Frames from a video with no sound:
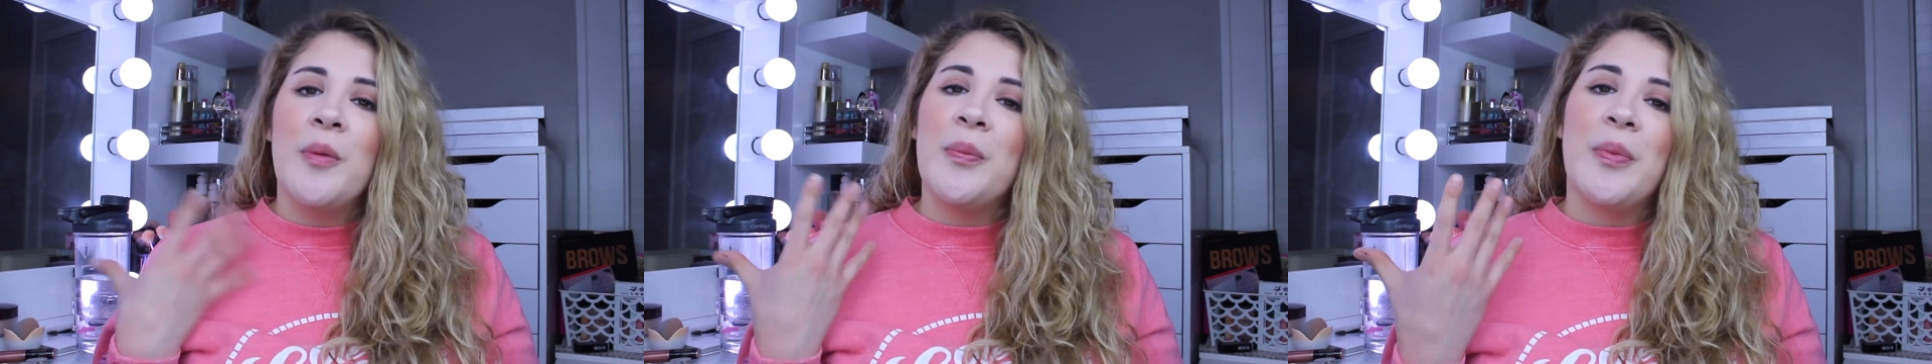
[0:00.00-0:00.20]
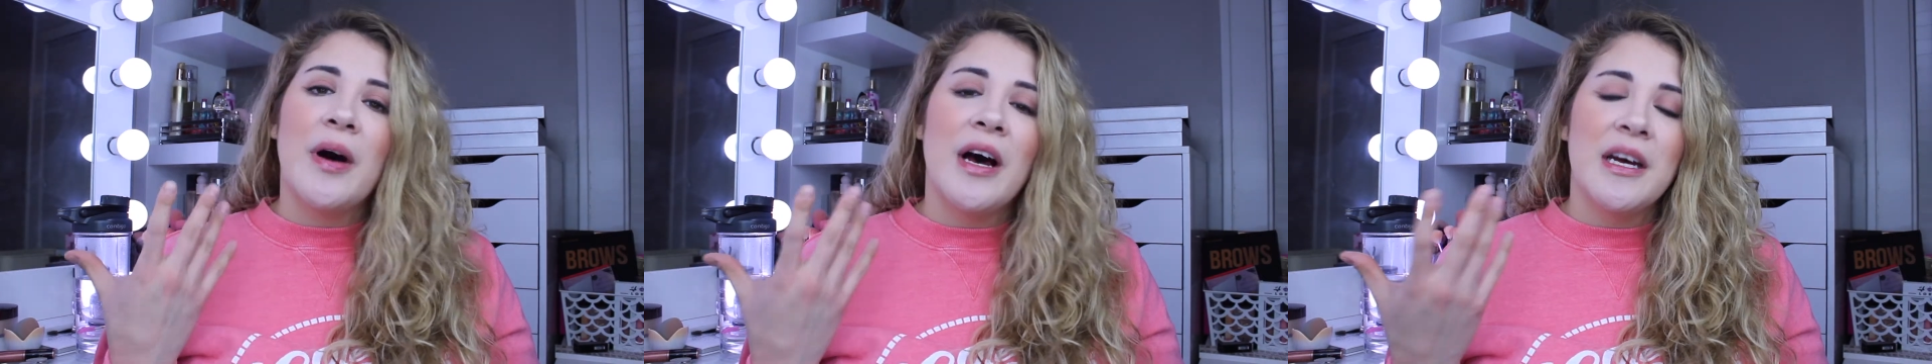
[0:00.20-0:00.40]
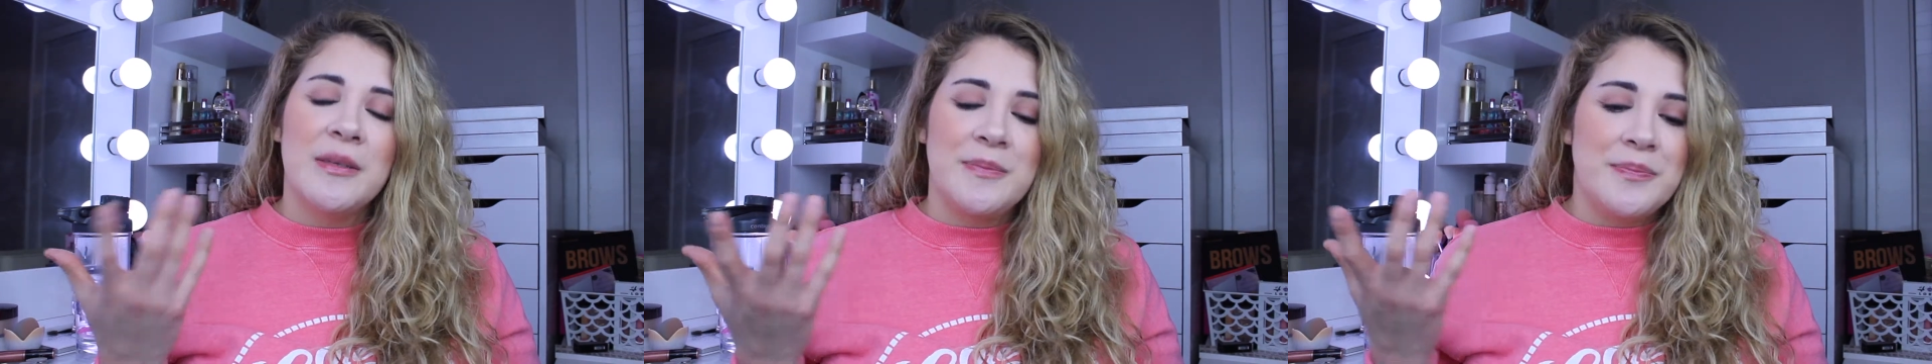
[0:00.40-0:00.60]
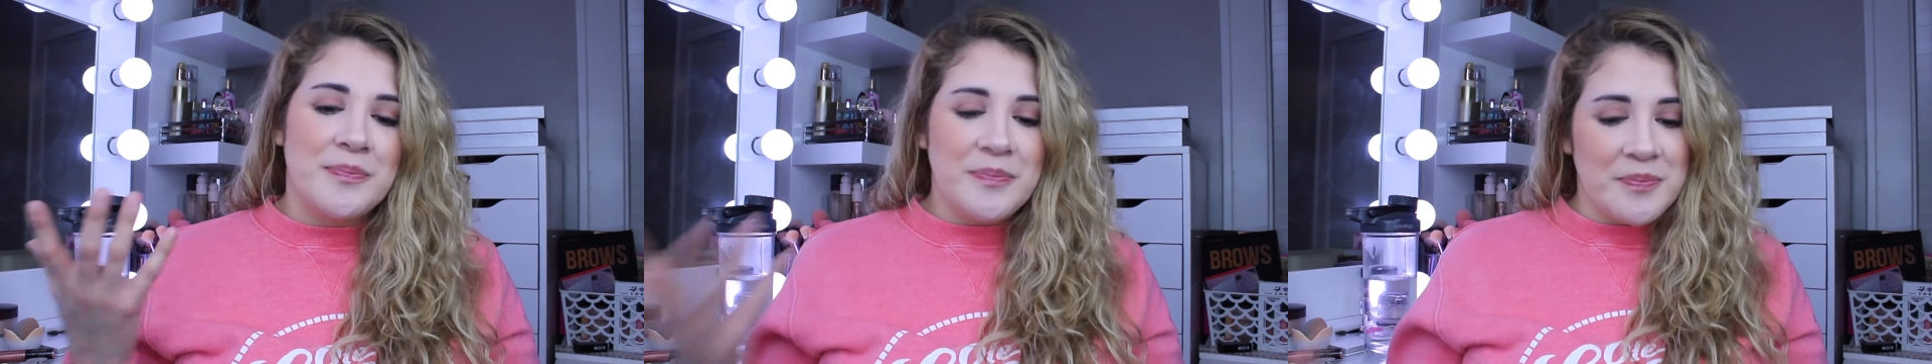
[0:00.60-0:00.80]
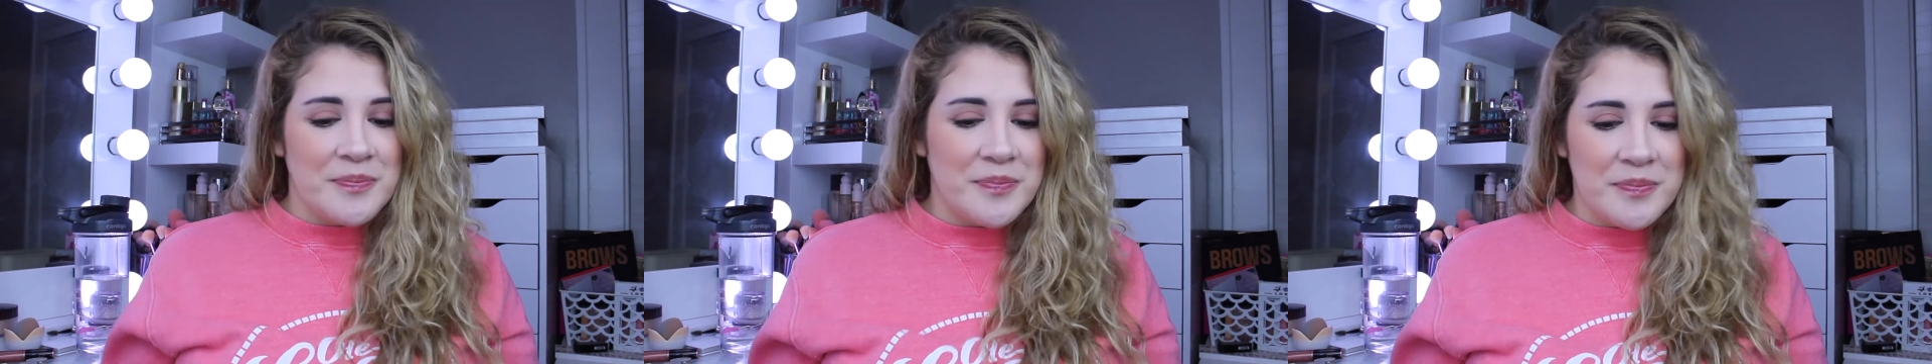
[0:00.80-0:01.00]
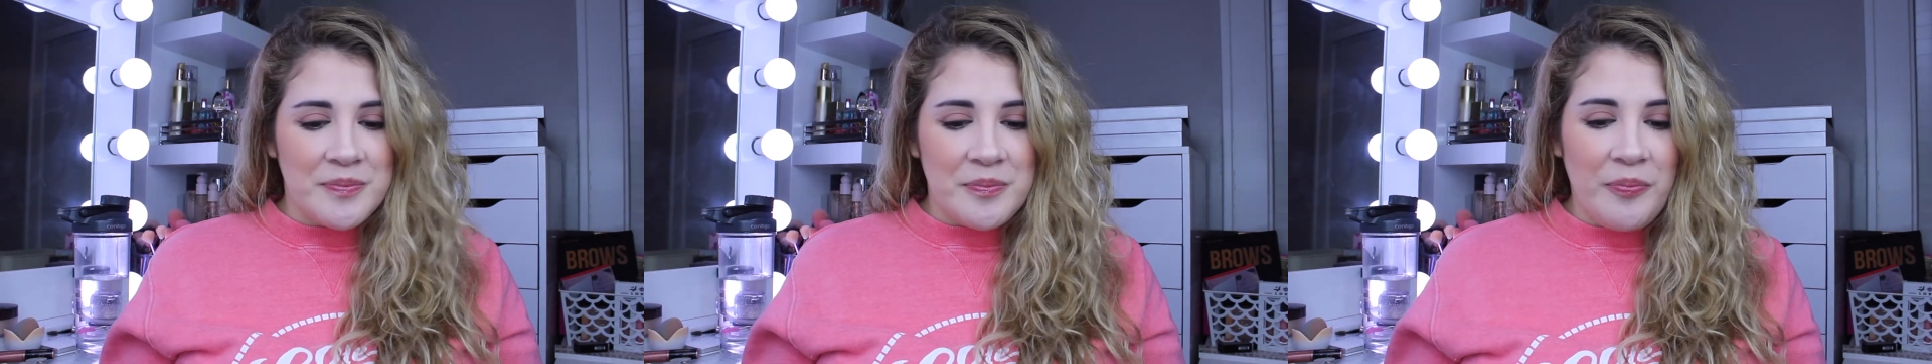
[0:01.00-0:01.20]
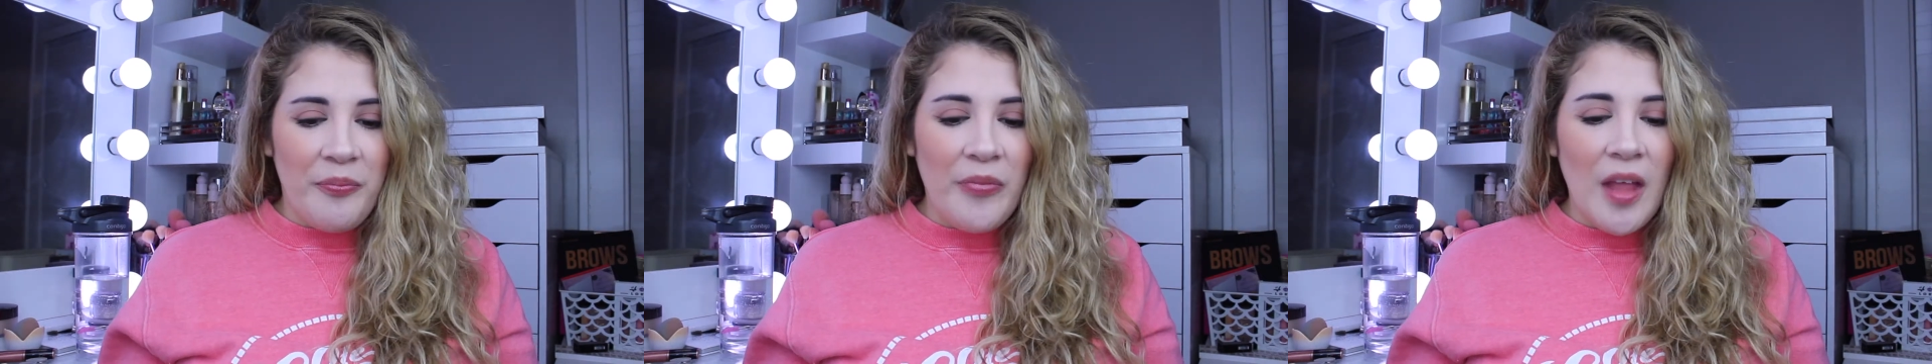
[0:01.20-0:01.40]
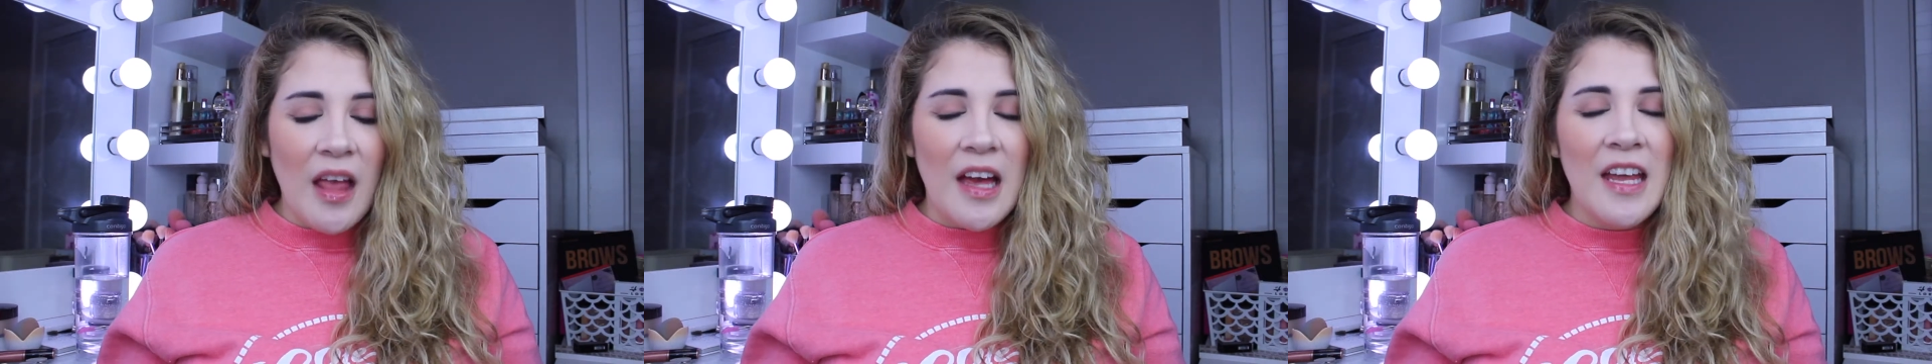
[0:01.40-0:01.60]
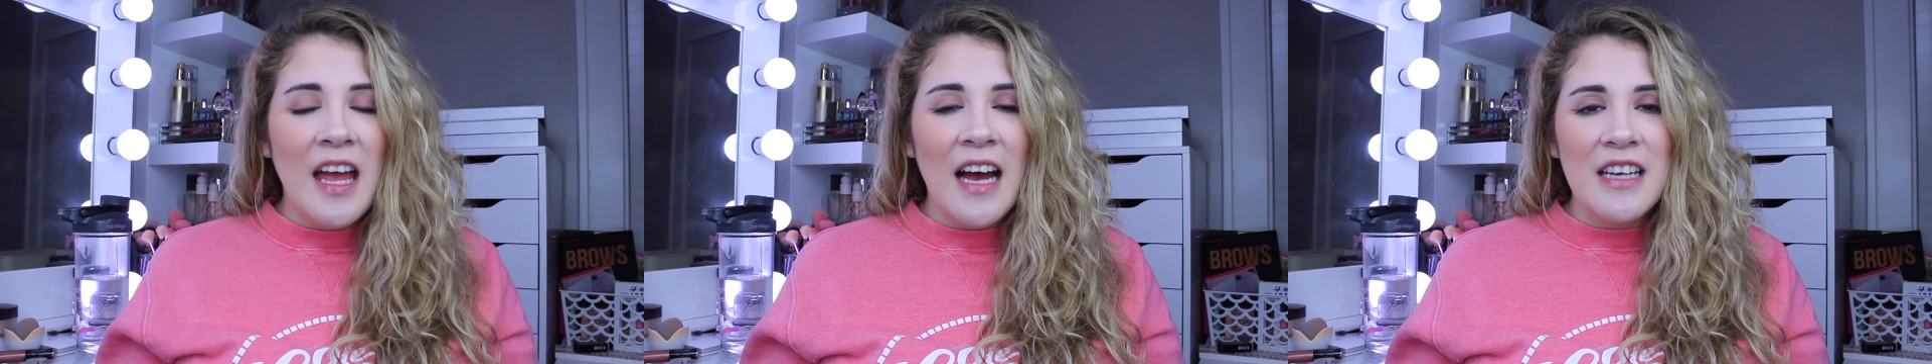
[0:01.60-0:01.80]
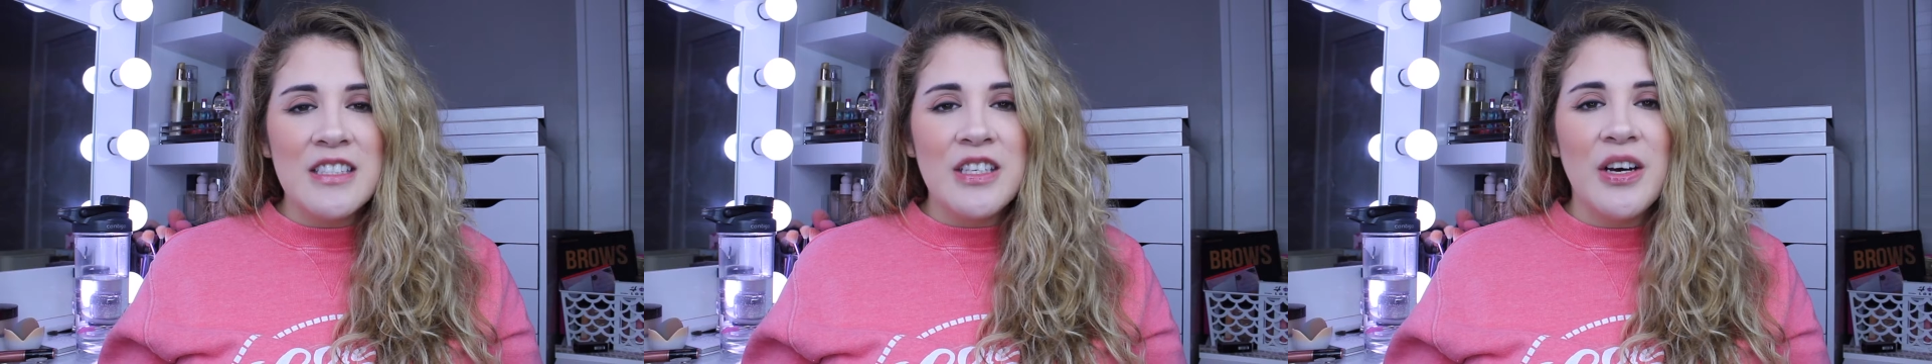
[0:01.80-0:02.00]
But
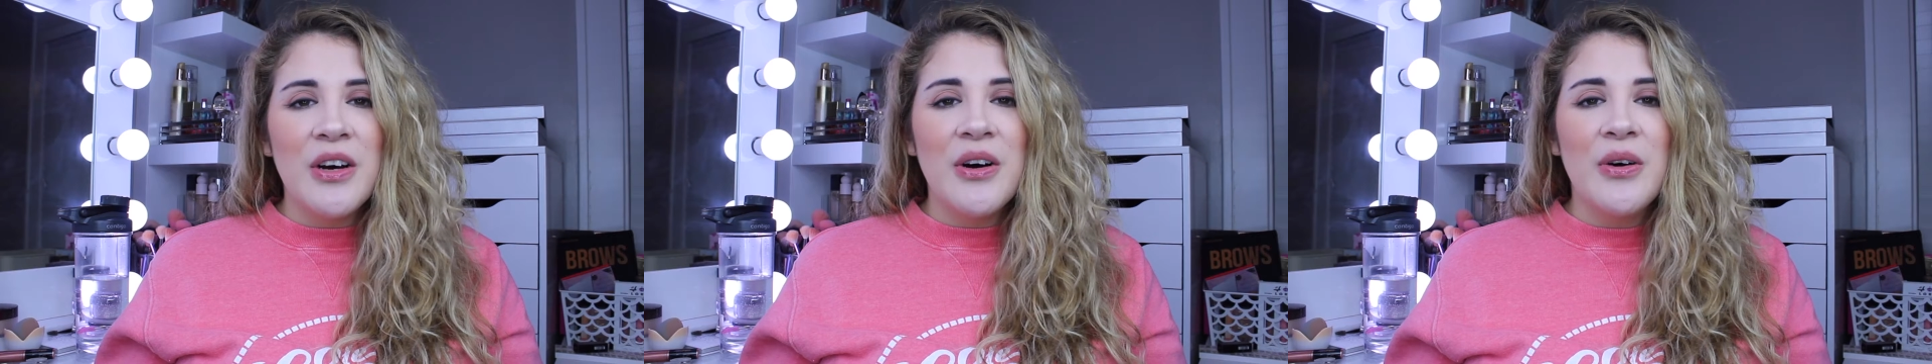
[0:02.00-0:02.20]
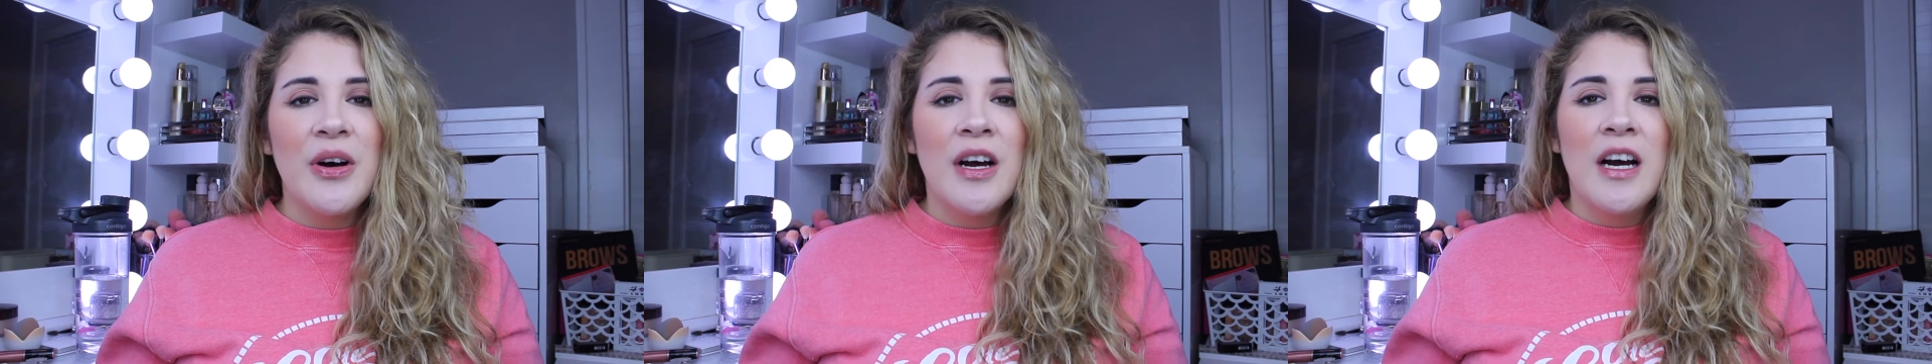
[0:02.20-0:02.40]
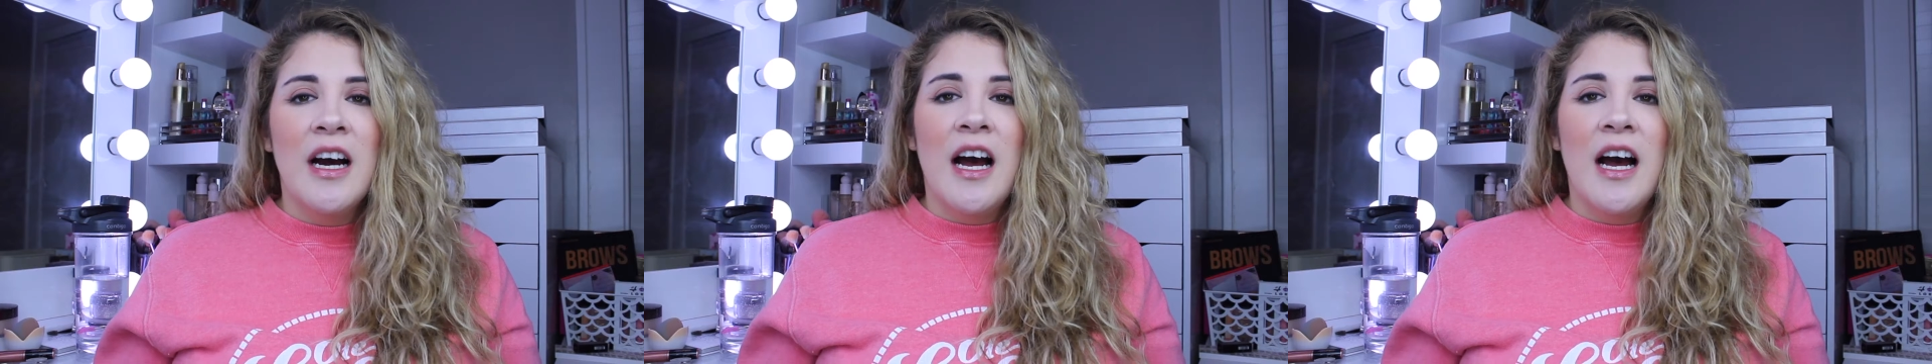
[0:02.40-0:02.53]
yeah, so